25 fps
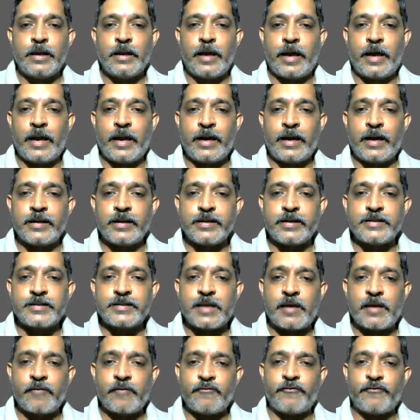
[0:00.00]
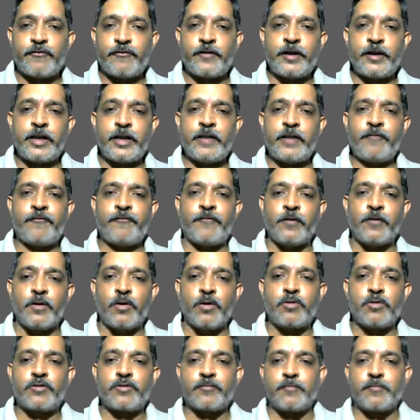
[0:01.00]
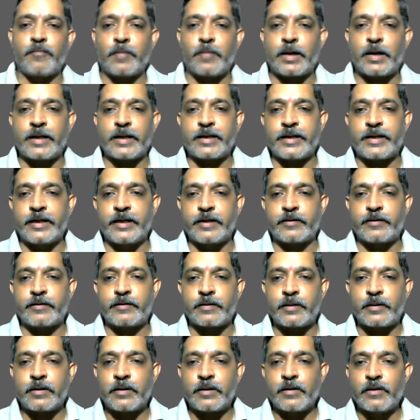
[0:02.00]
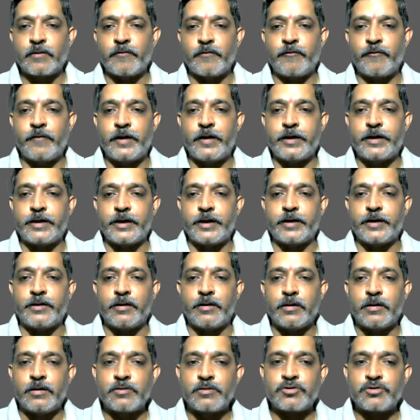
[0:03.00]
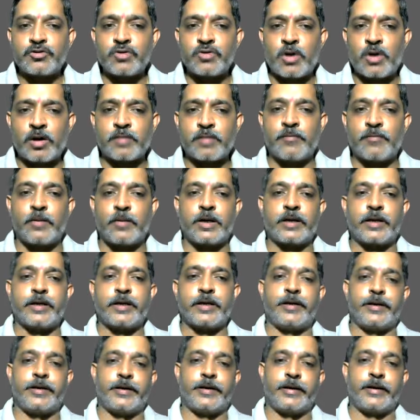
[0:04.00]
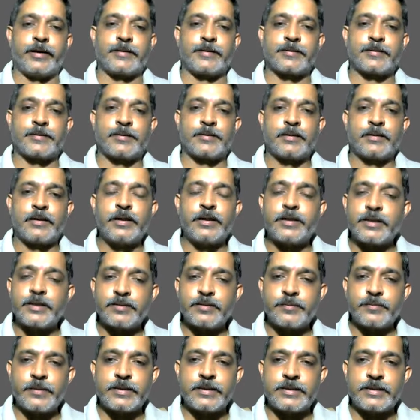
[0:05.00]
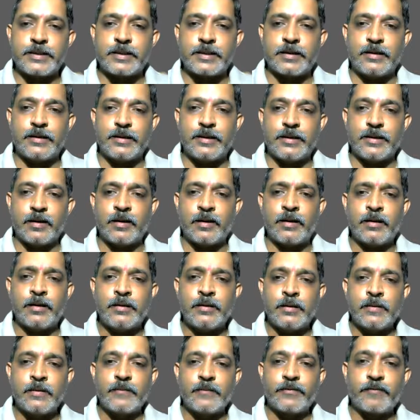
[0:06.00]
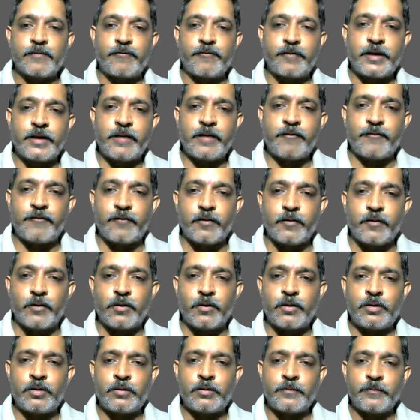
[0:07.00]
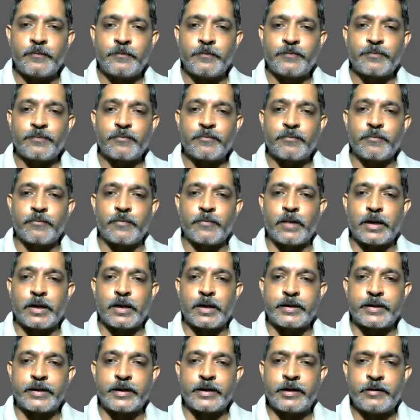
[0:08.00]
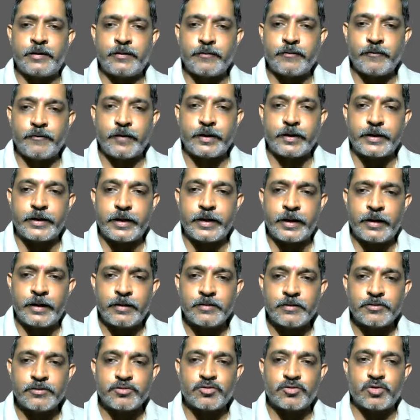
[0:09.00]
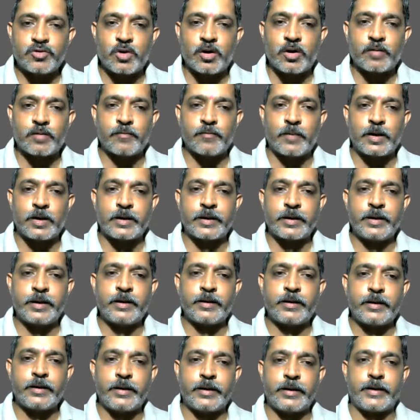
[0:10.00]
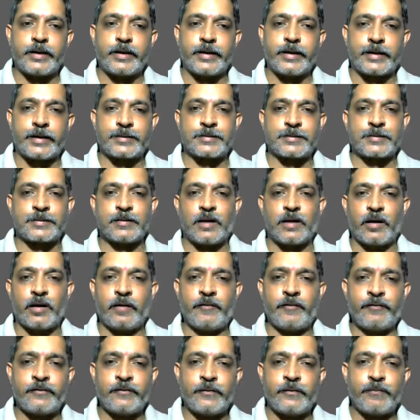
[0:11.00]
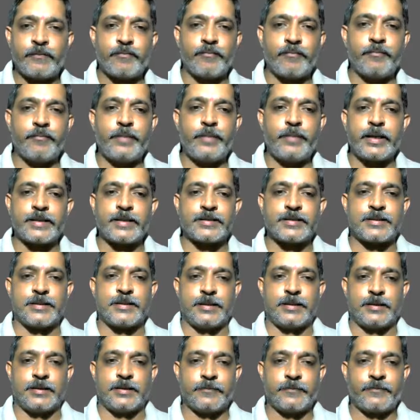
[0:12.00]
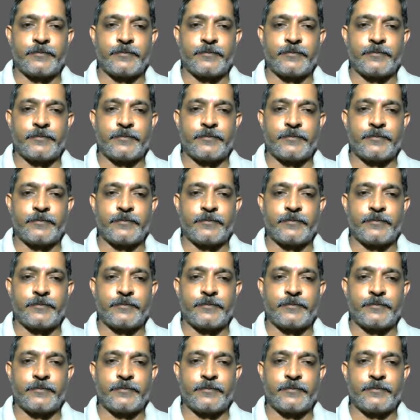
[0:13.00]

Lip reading: and is a free float market weighted stock market index. It is basically a free float market weighted stock market index of BSE.